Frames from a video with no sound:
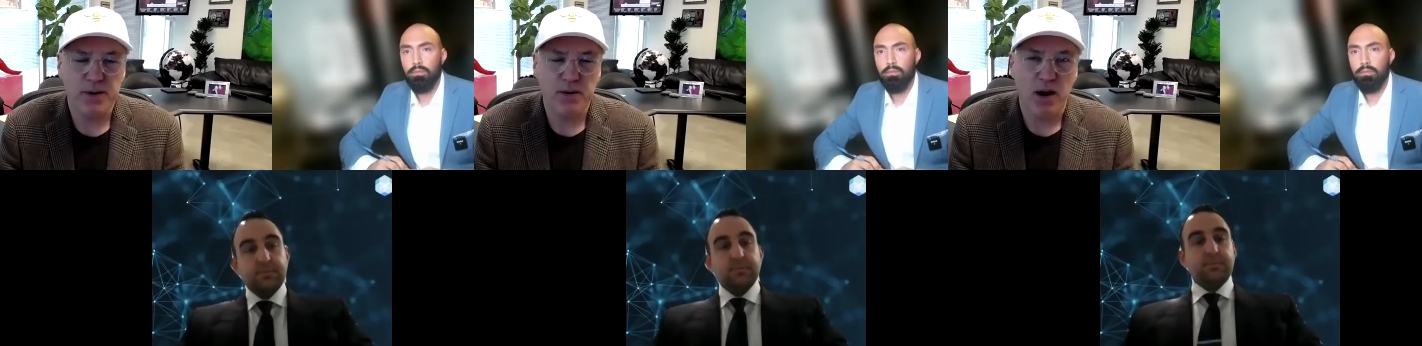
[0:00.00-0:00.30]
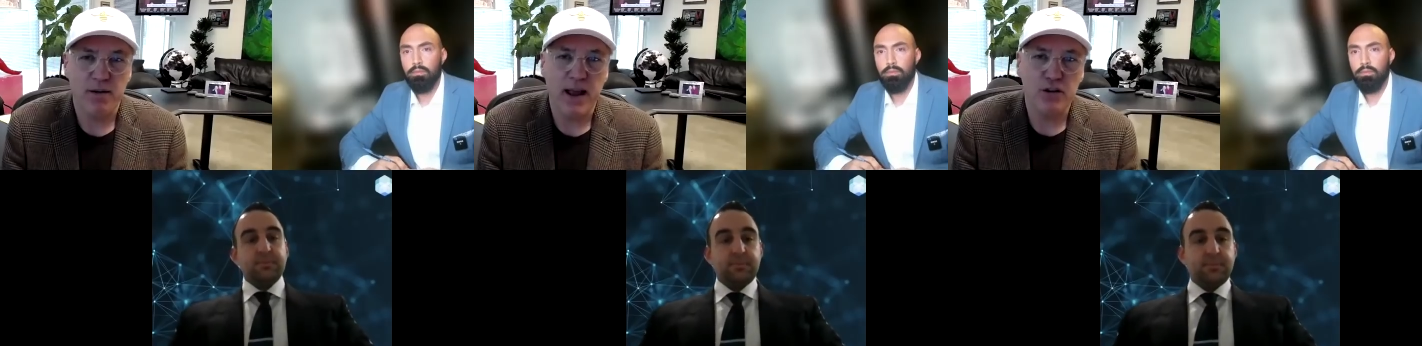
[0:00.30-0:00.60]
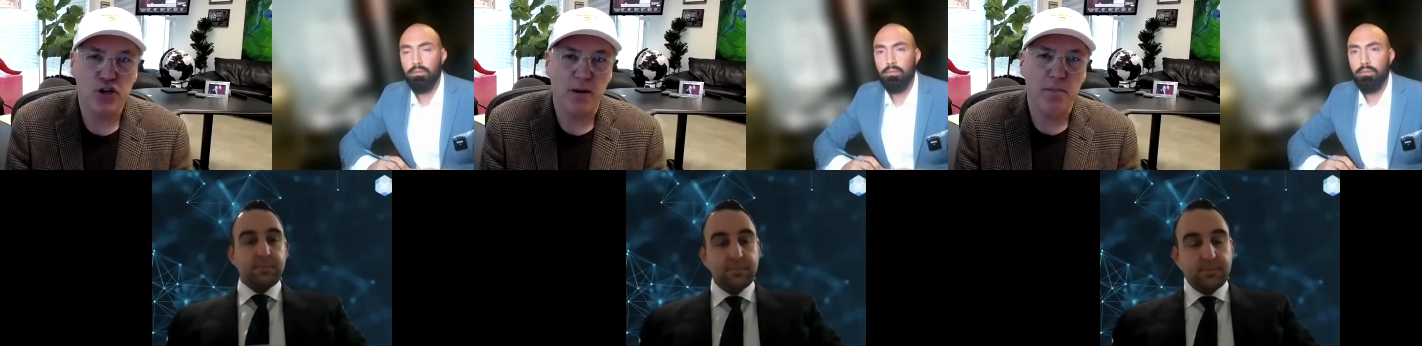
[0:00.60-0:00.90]
Speaker 1: you know, are now
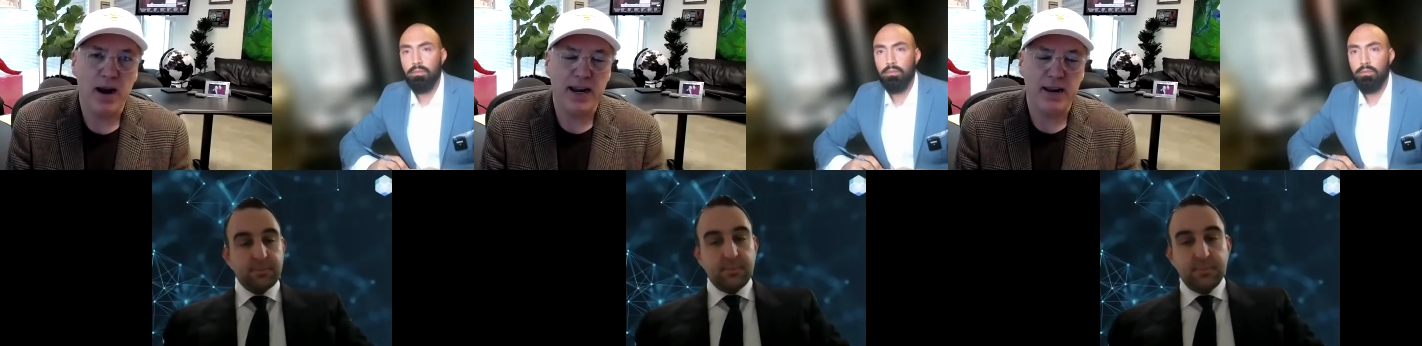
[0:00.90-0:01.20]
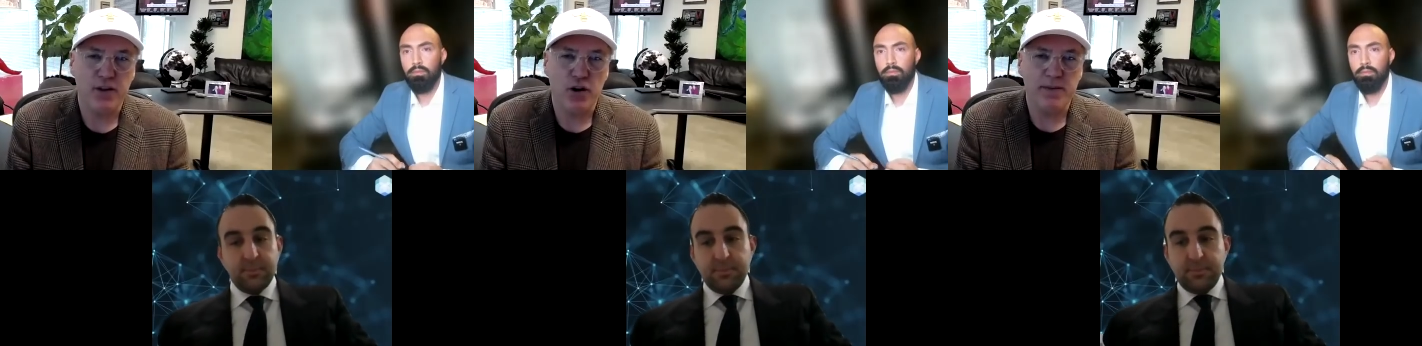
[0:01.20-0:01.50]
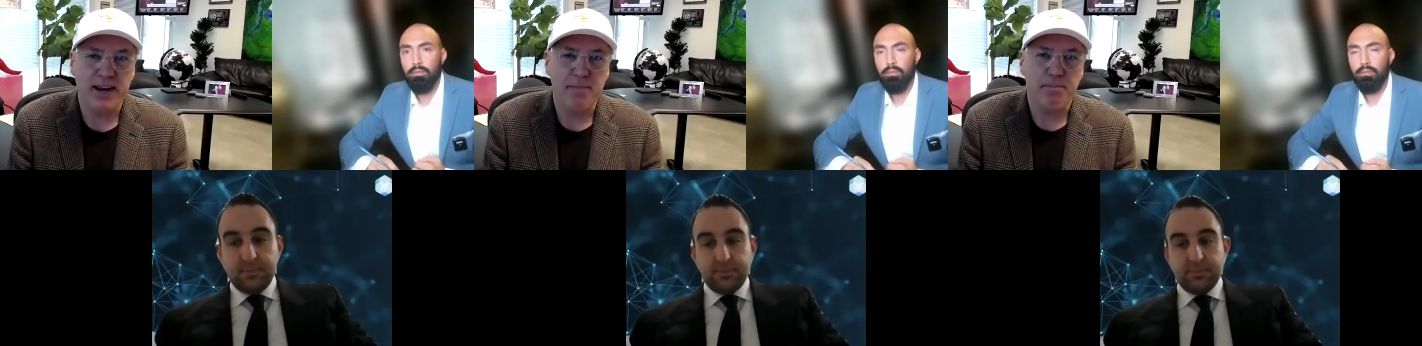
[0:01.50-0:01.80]
started mining Ethereum
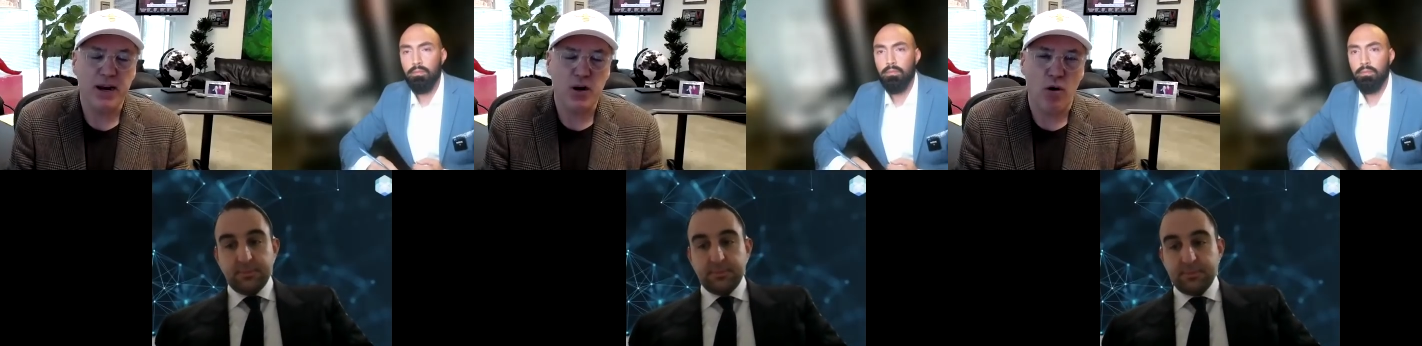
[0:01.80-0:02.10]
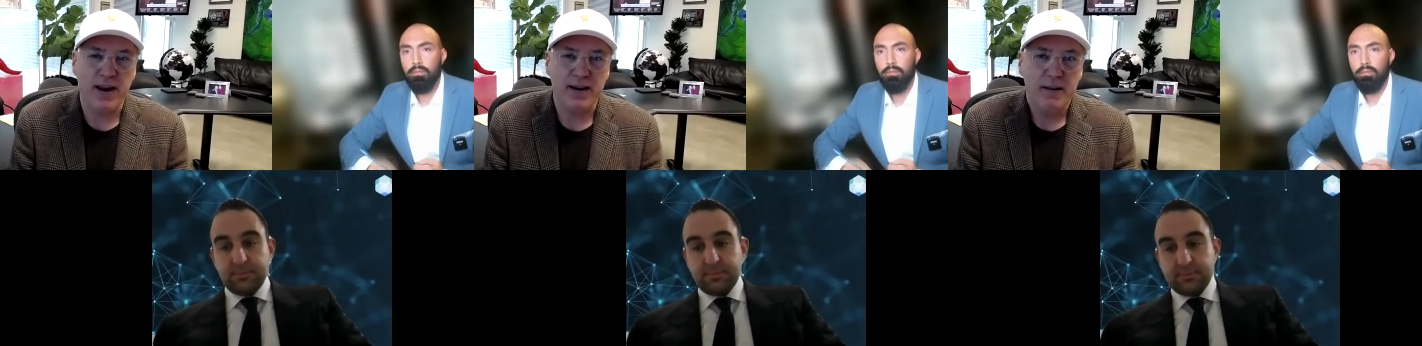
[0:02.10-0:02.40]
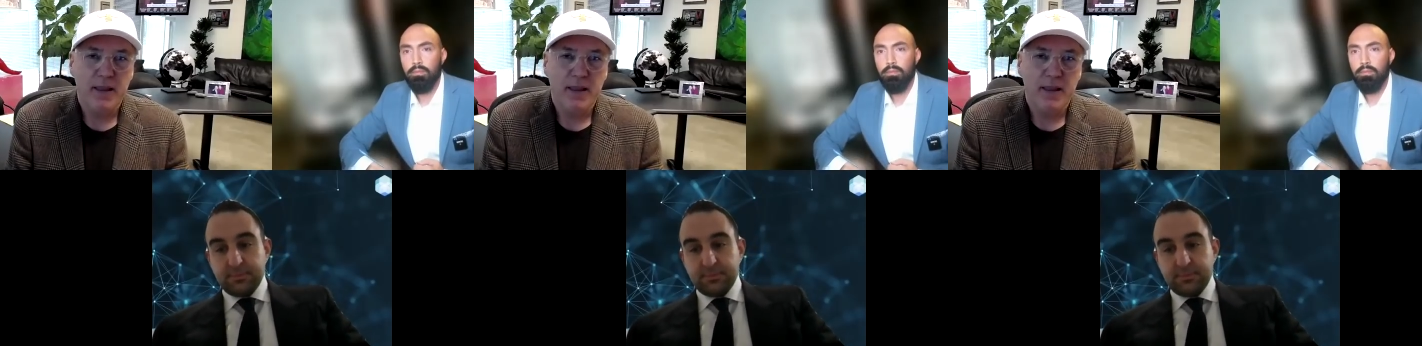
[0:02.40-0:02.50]
to get Bitcoin,